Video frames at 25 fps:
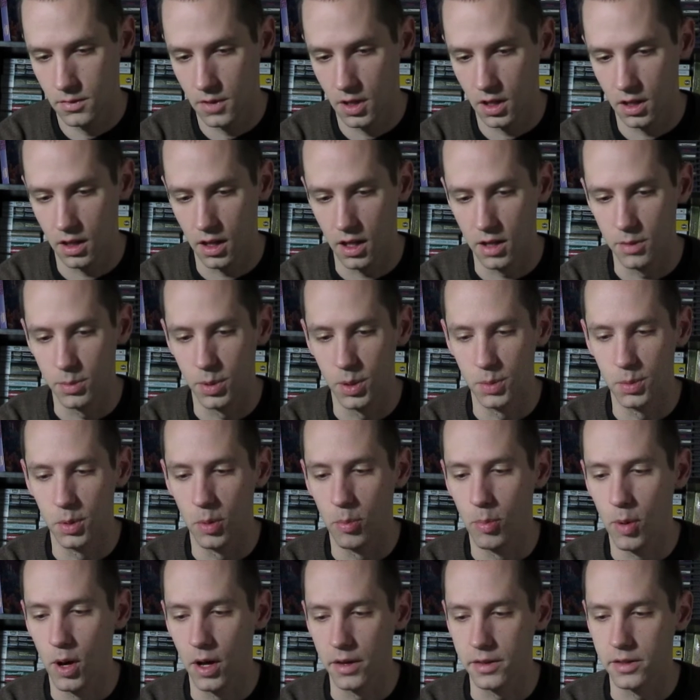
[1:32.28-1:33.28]
A lot of people
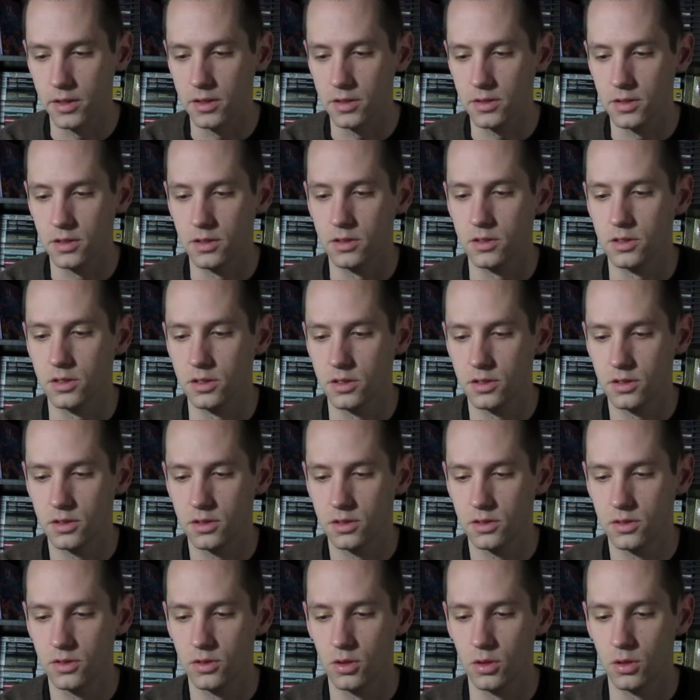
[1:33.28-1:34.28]
bought this and just
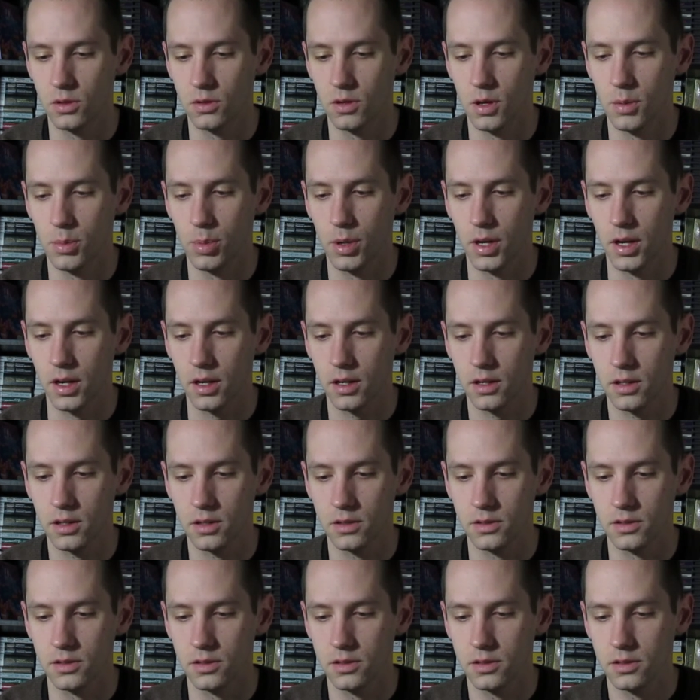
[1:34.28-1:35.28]
sold it right back because
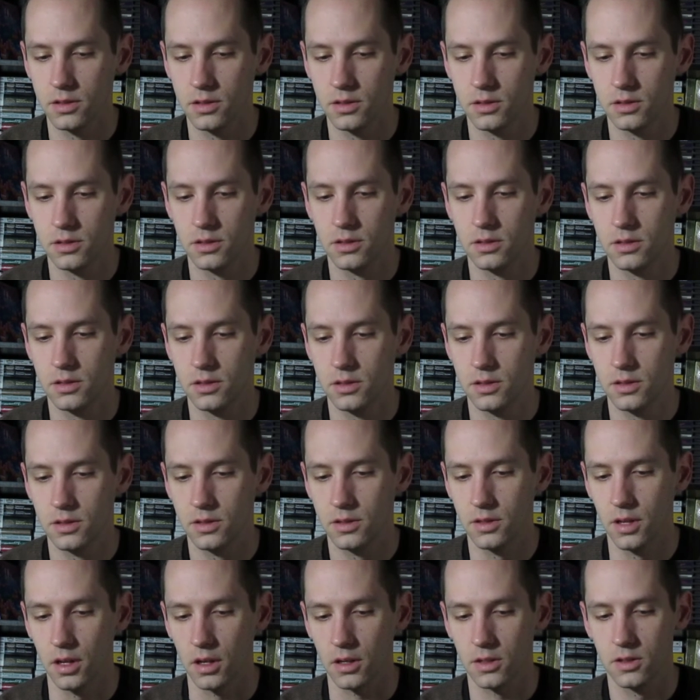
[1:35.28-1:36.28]
it
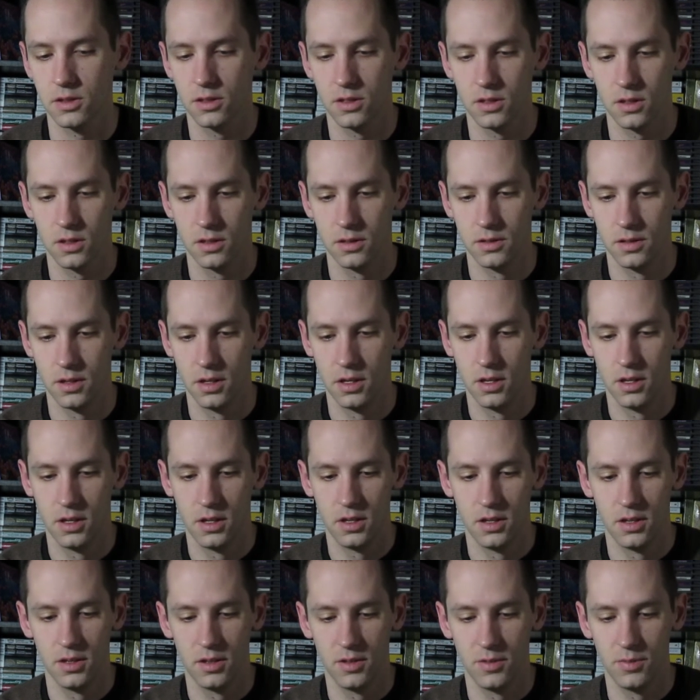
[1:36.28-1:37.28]
sucked,
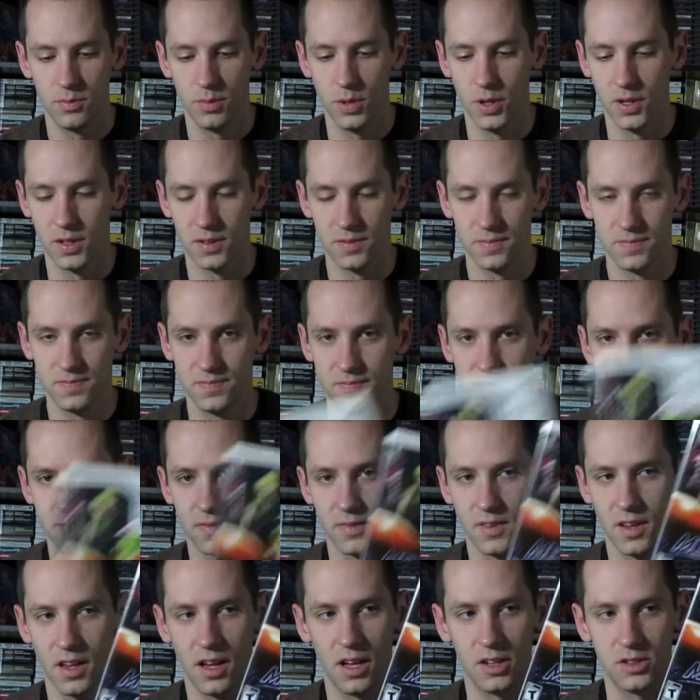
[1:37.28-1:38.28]
but
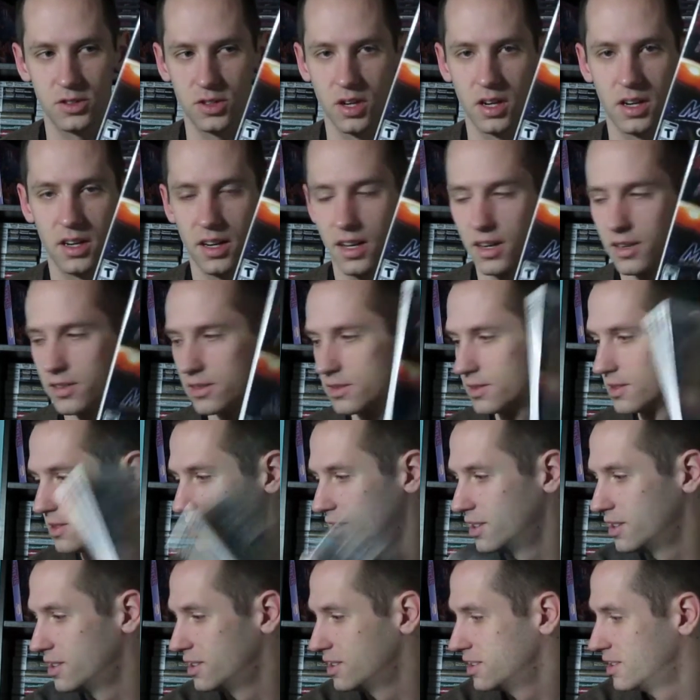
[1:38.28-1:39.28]
I'll try it out.
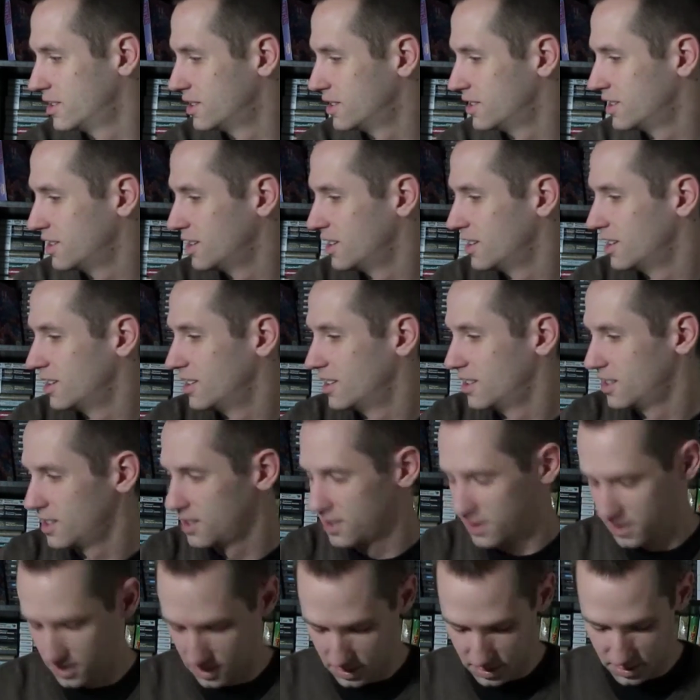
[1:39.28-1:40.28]
The
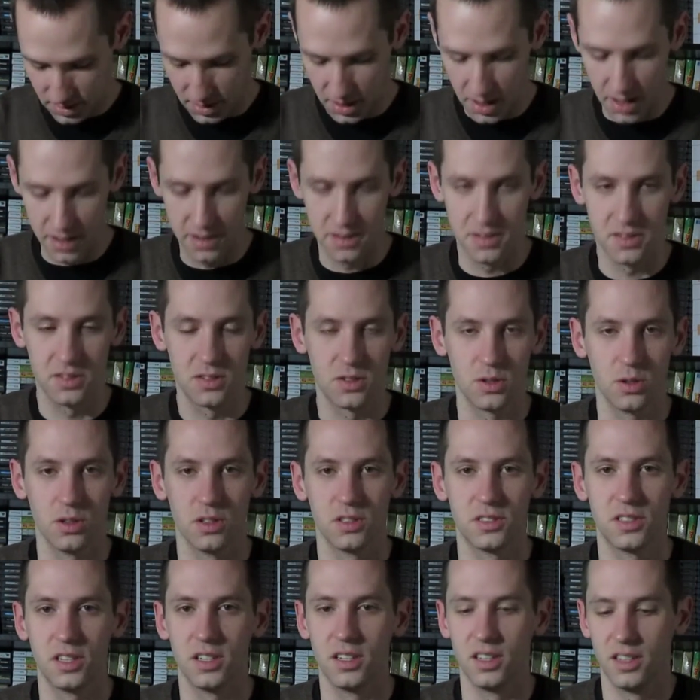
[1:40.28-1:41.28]
guy at the store
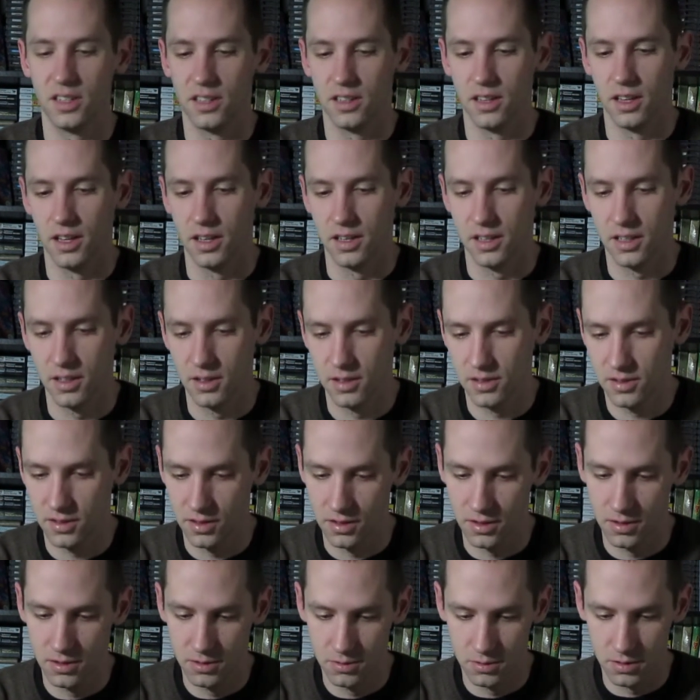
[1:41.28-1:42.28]
said he didn't like it, so
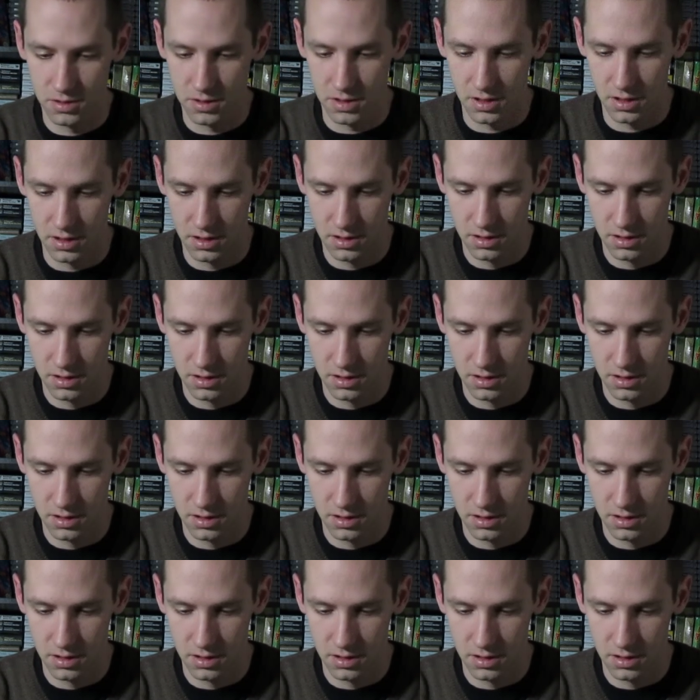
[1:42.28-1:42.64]
we'll see.